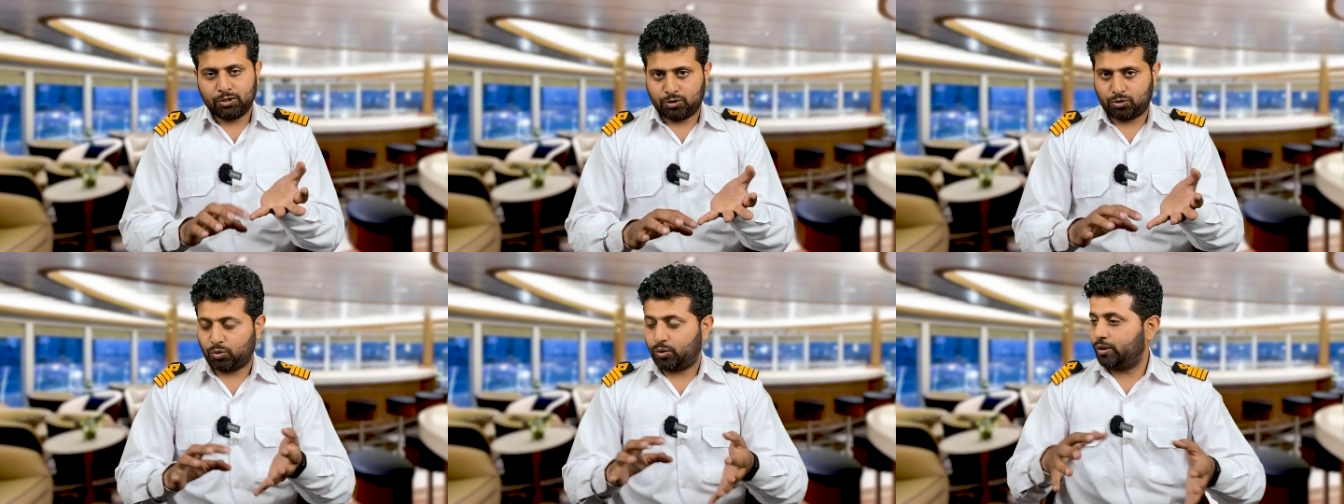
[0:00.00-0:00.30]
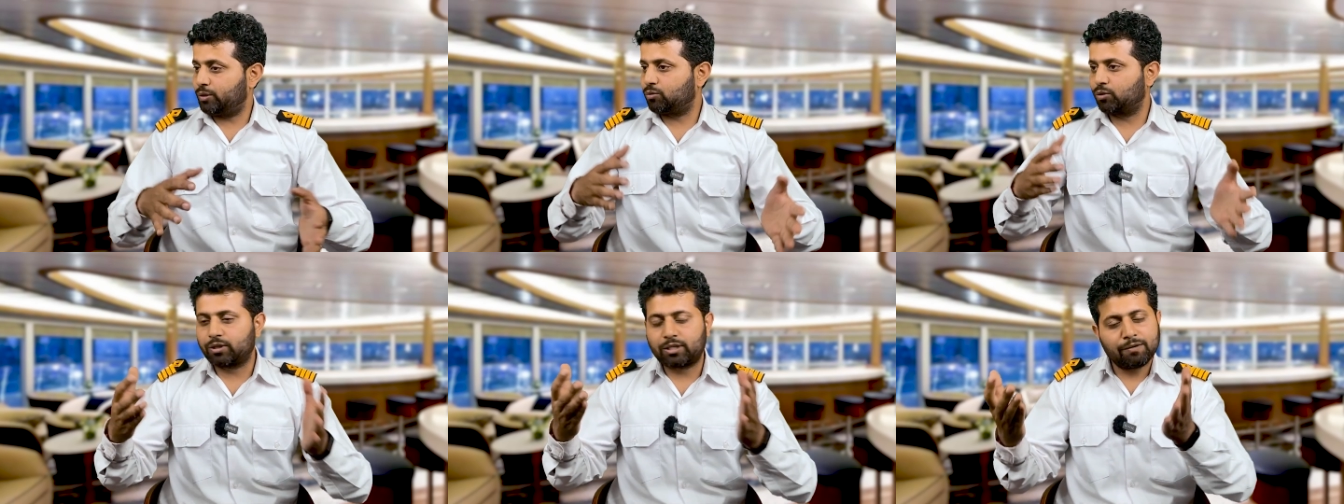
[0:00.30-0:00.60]
So
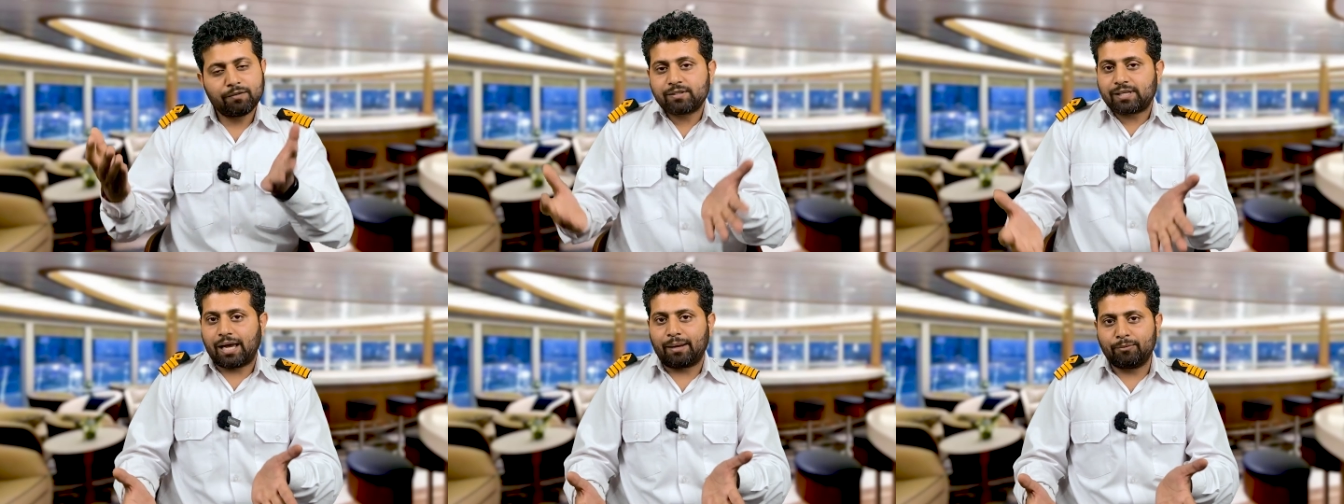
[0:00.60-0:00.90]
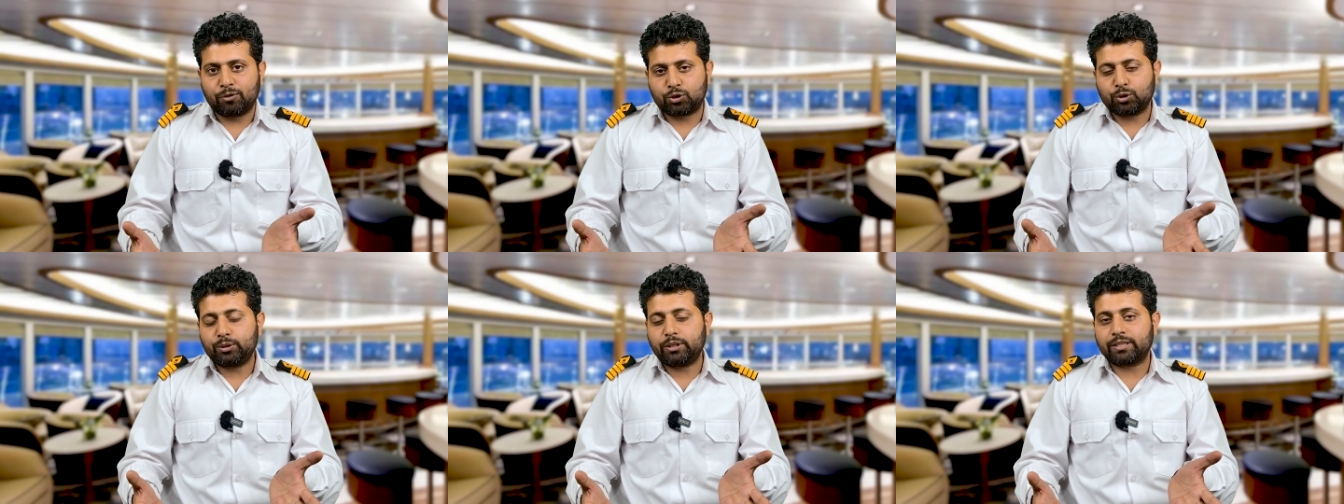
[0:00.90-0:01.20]
he could give his
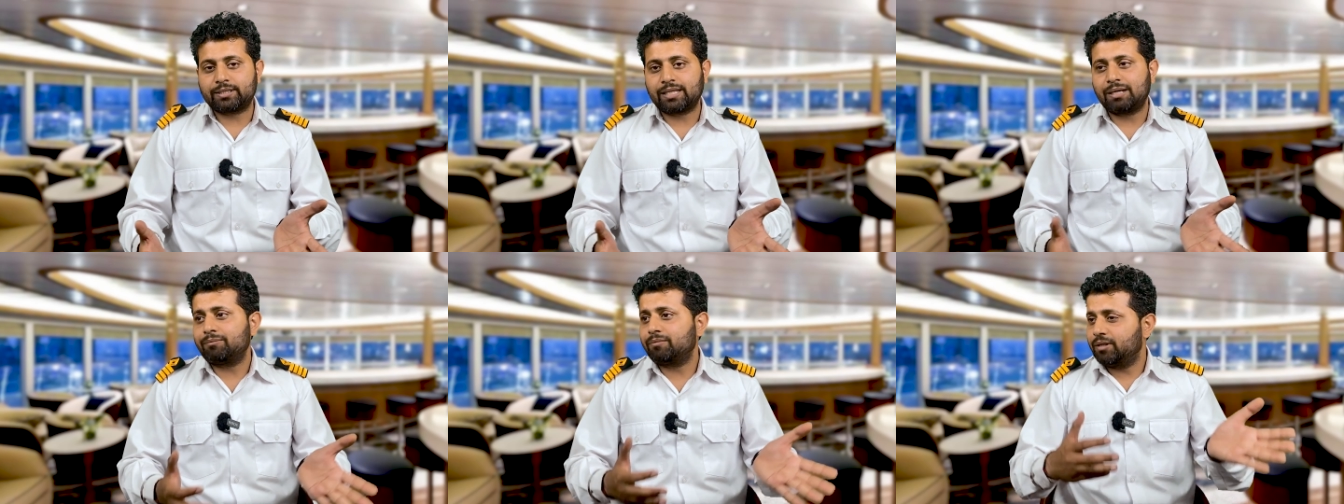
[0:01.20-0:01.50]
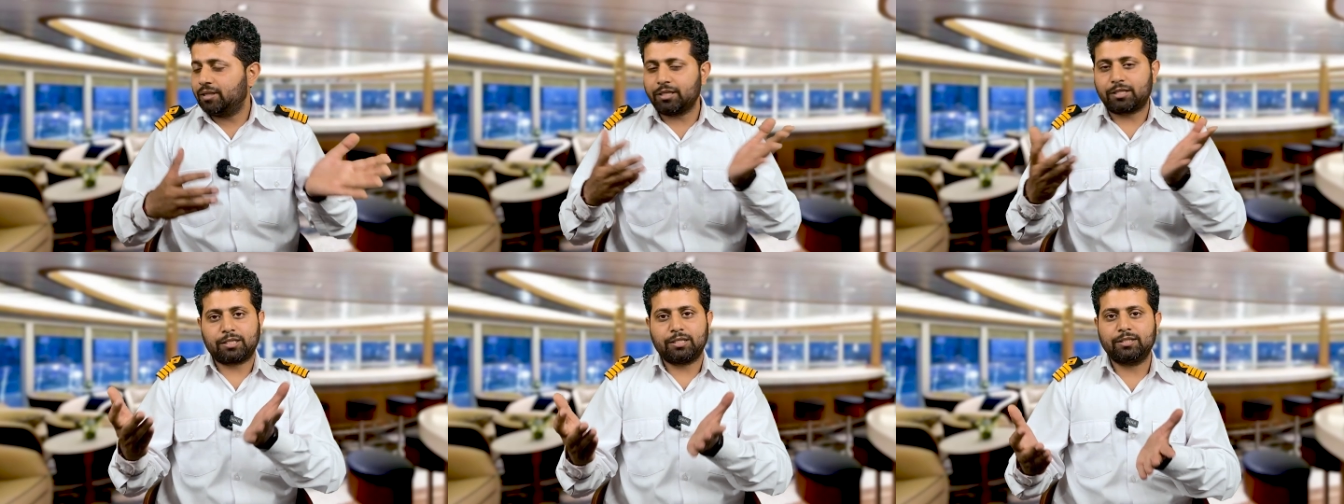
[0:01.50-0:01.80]
IMU CT exam,
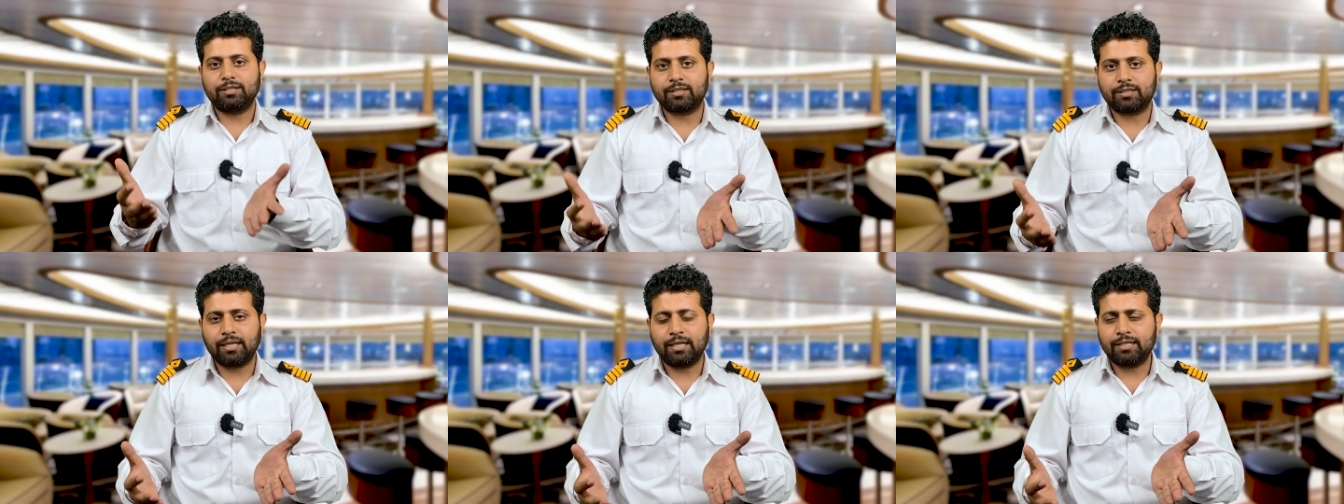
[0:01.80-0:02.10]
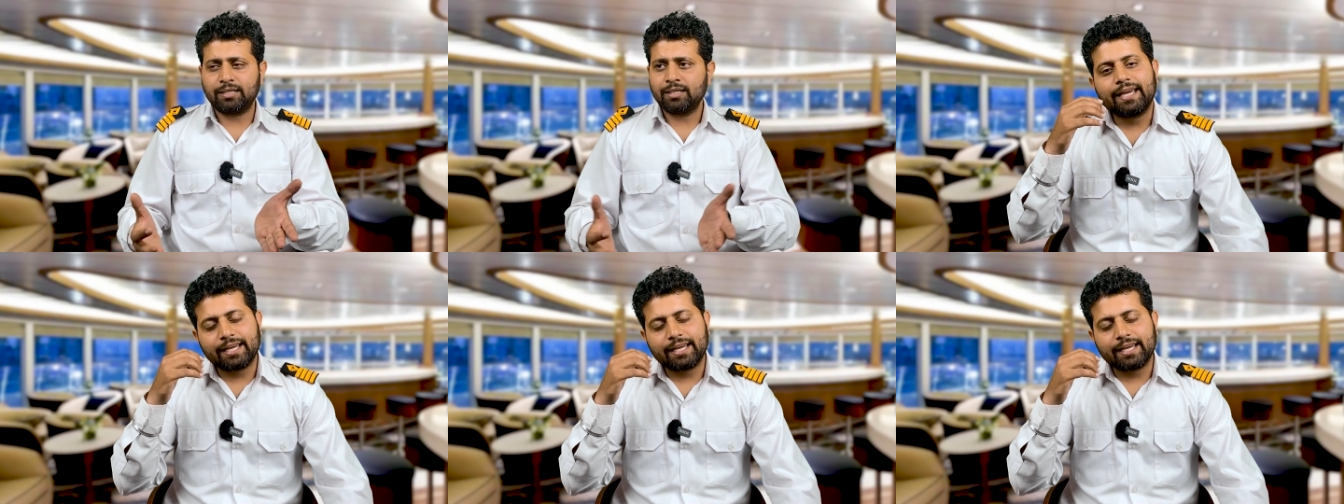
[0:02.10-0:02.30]
he cleared that.